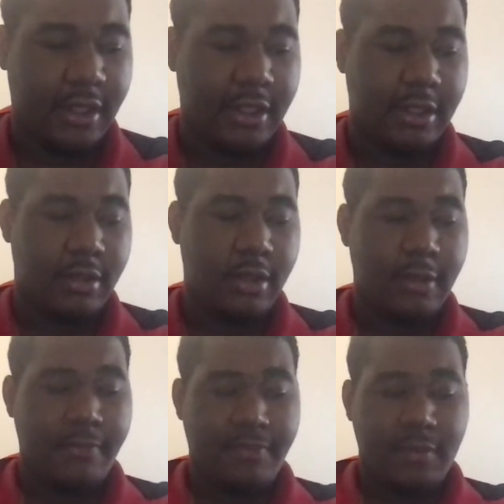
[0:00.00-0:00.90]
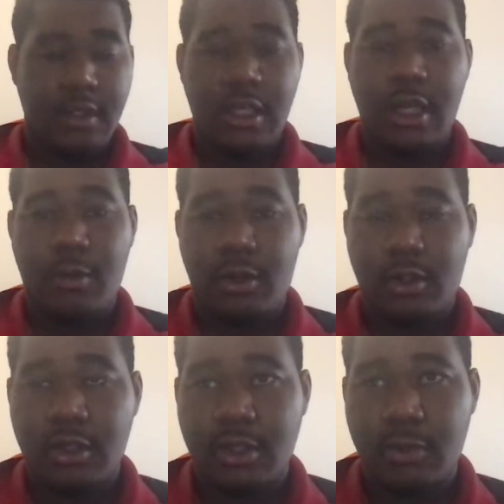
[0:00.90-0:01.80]
And then he
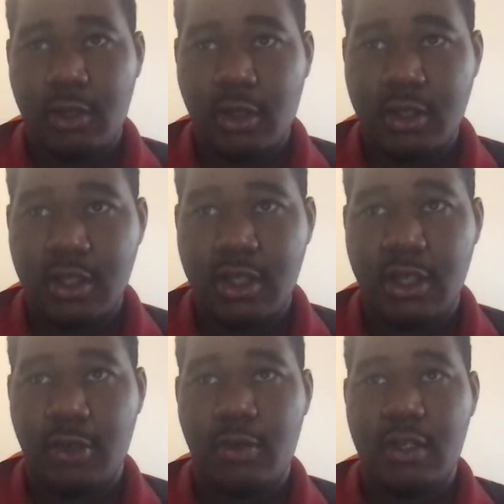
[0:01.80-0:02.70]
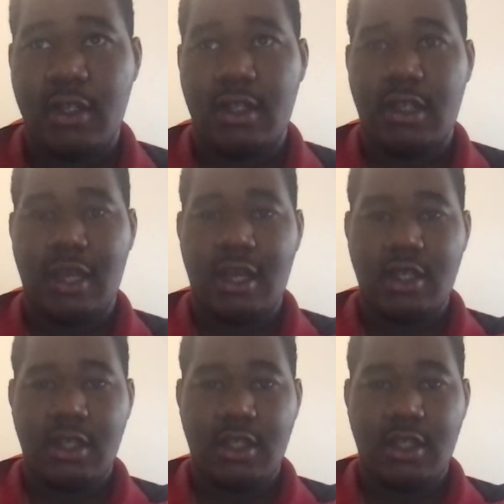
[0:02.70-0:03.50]
reluctantly agreed, and then he actually